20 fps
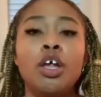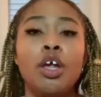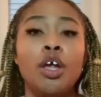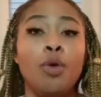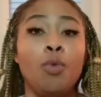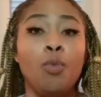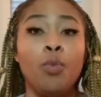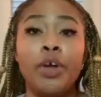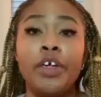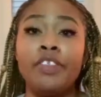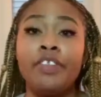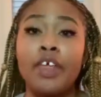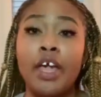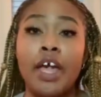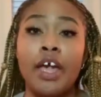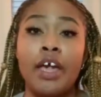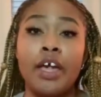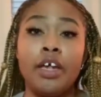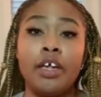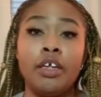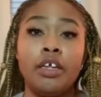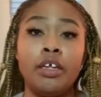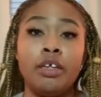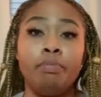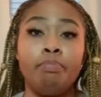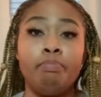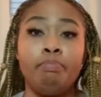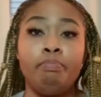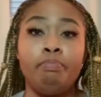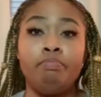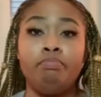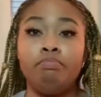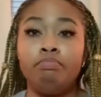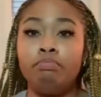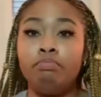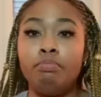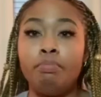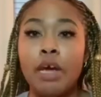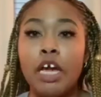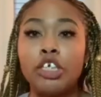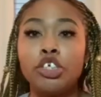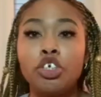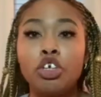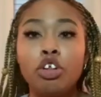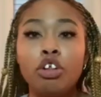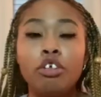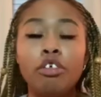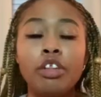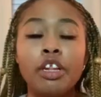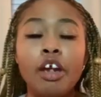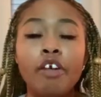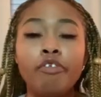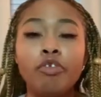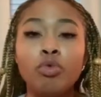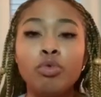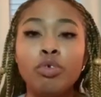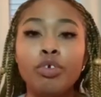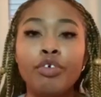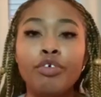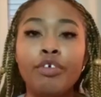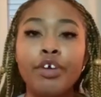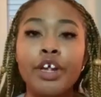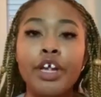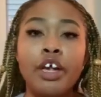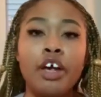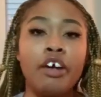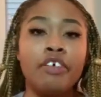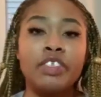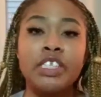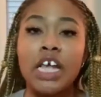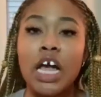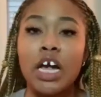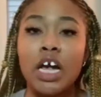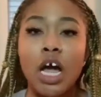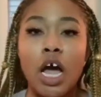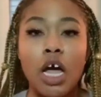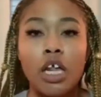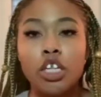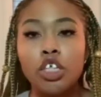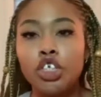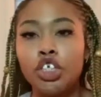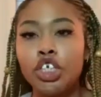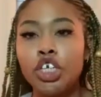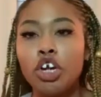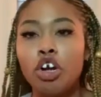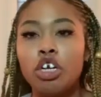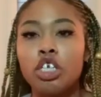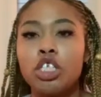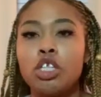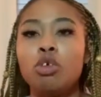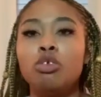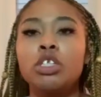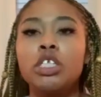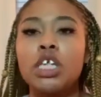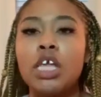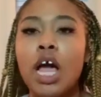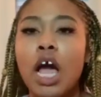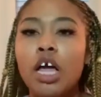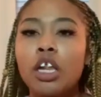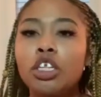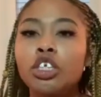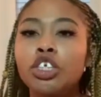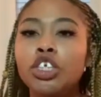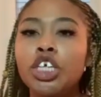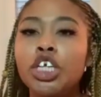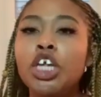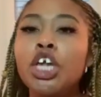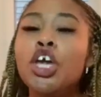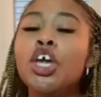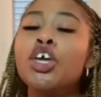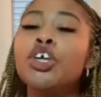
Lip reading: with a bachelor level degree of psychology or sociology,